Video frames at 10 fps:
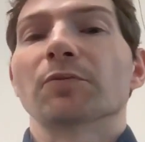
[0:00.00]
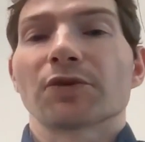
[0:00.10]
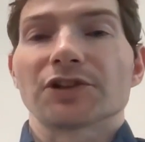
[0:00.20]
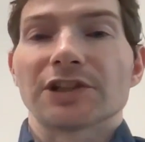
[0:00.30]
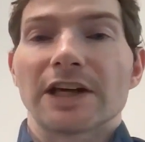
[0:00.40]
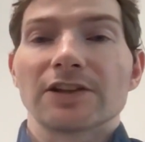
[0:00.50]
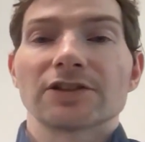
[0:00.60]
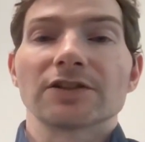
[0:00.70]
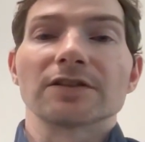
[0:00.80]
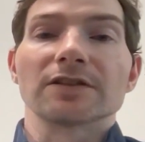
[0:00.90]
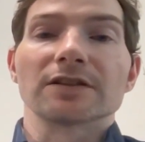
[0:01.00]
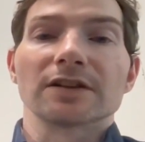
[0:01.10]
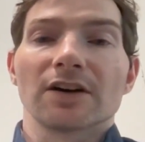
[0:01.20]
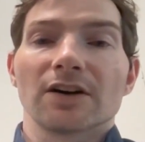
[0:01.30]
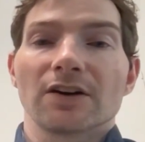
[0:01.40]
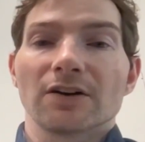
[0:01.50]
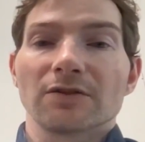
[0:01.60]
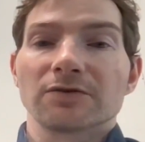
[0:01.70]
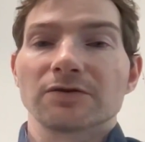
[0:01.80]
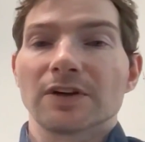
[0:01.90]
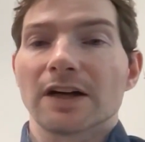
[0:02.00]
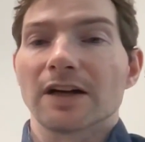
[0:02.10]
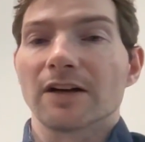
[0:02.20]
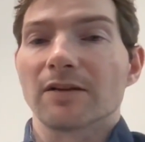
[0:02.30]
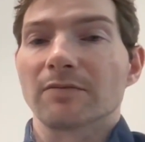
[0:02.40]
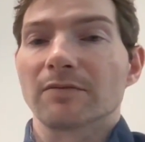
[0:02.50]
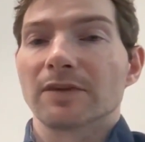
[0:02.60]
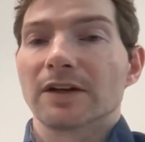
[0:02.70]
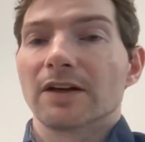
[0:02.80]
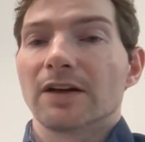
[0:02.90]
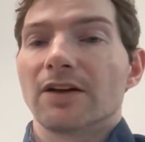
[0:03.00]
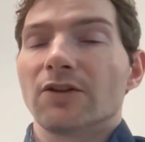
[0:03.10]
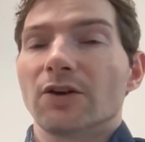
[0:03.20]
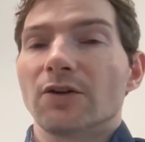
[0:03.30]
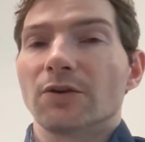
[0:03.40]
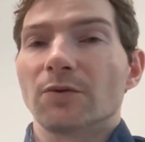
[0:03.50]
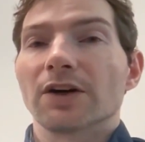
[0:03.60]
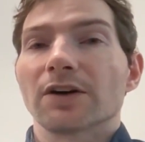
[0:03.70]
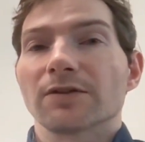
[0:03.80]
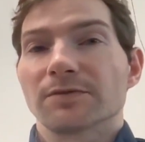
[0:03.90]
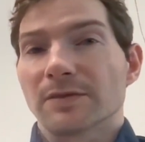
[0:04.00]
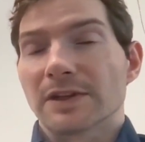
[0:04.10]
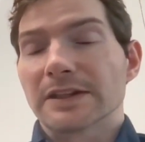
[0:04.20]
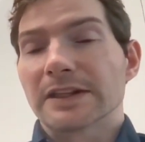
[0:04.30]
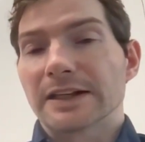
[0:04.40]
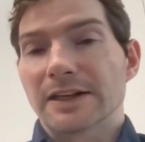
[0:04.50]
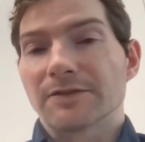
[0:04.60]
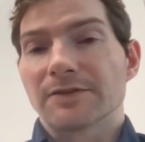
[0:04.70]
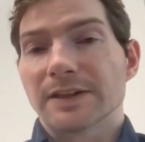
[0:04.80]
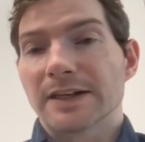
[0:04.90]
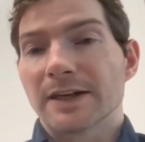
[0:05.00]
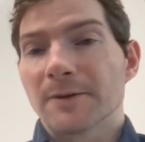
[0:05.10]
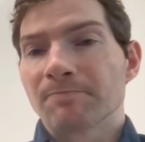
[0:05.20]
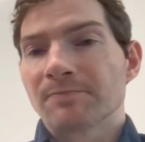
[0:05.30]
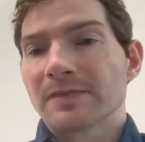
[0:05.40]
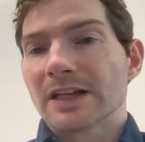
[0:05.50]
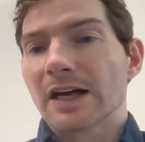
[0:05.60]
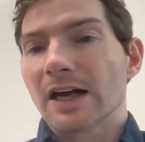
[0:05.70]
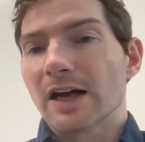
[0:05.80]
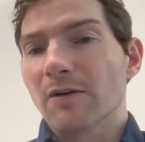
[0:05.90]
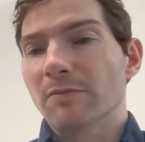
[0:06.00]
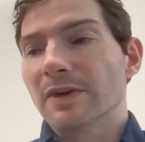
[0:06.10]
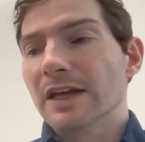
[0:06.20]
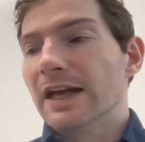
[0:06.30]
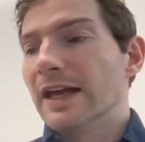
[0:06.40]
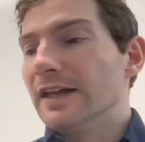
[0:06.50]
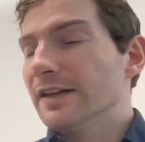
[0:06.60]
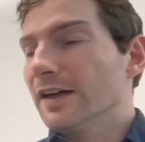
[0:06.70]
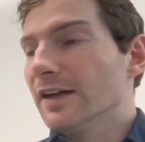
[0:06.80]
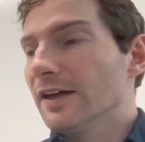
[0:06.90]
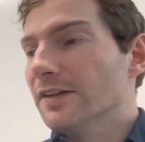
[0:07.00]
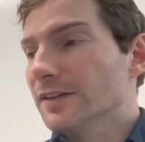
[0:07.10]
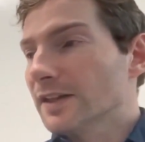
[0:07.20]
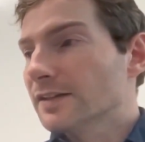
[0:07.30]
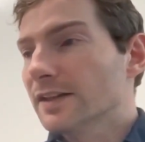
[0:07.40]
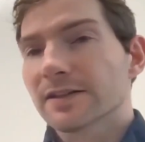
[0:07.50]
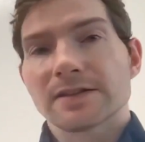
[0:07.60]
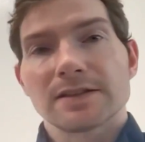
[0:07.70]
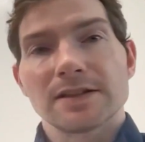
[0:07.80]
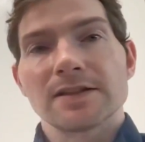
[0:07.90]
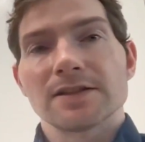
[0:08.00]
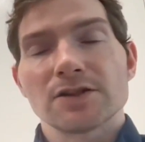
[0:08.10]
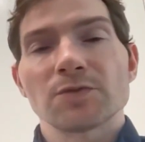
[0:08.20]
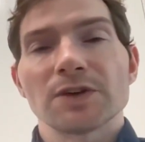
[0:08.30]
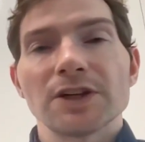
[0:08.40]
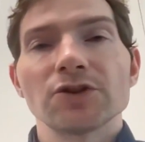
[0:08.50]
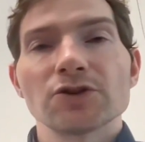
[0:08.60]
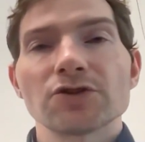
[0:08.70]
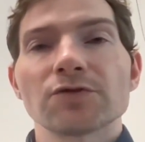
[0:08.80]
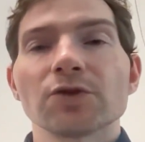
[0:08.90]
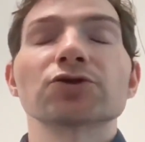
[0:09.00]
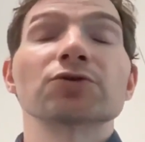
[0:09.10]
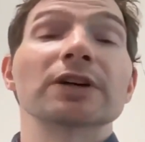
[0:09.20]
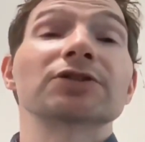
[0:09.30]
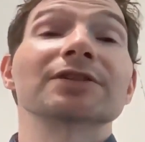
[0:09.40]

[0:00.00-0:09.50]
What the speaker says: depreciation of the work of Mendeleev here. And I think that this is really useful to